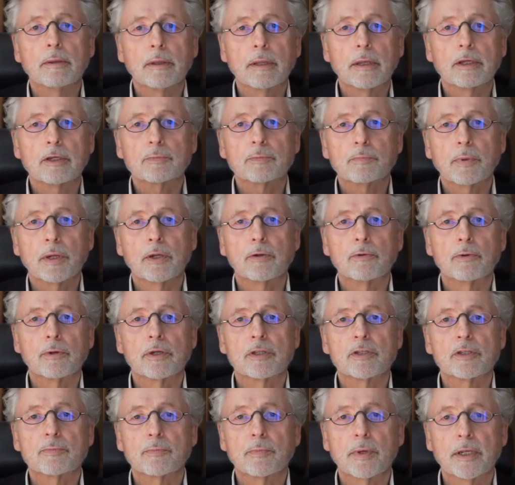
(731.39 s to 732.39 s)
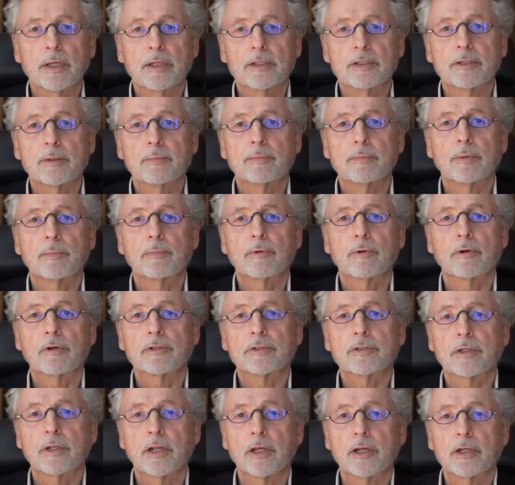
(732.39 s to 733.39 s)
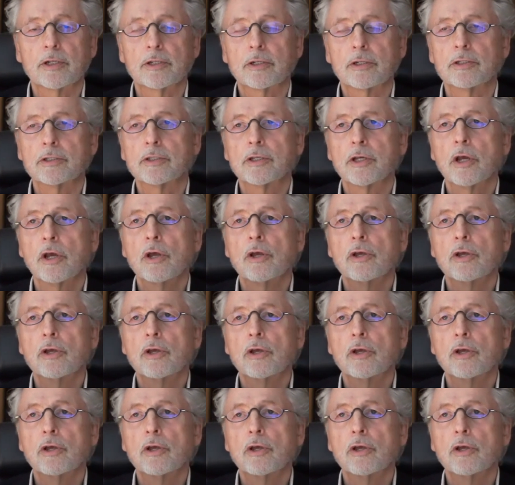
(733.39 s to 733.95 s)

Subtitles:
experience many symptom constellations.